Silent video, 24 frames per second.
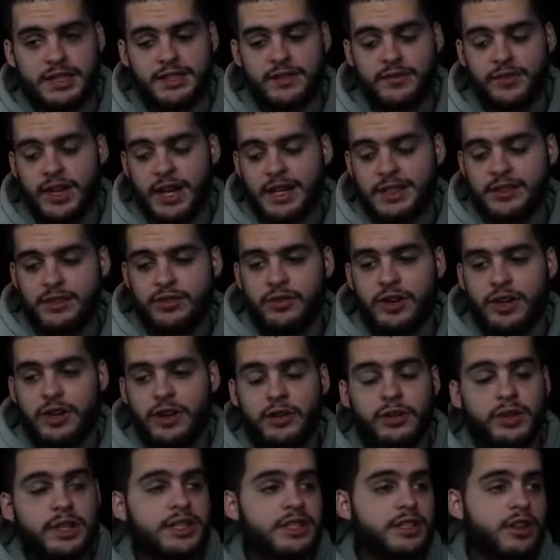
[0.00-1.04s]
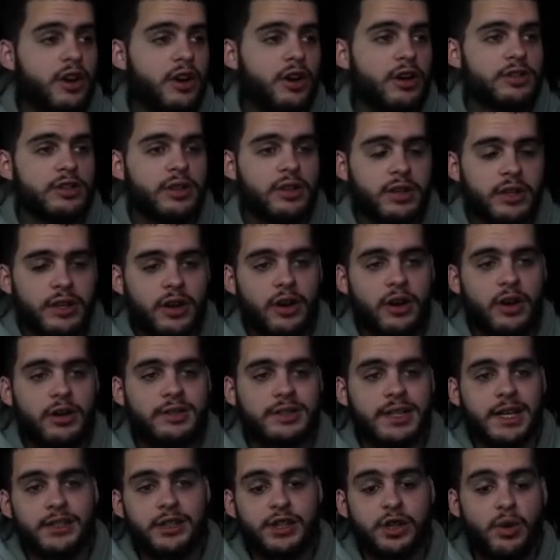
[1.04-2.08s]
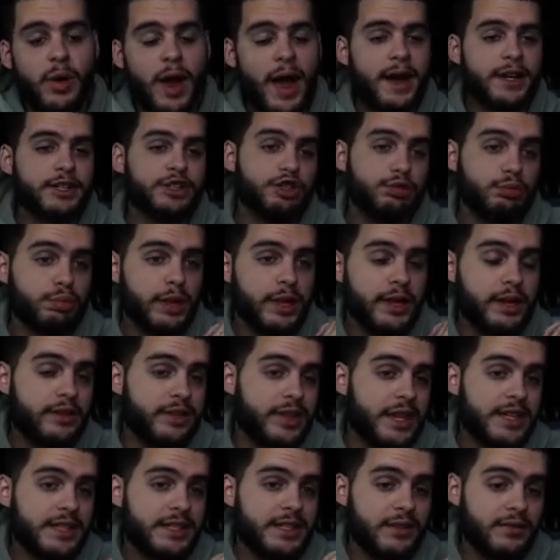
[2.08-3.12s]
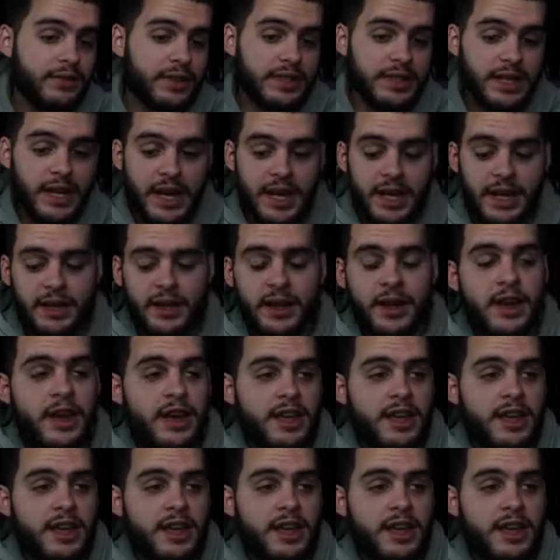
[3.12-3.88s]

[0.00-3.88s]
Now, if you guys don't already know, these cards are the cards that do actually play on Thanksgiving Day.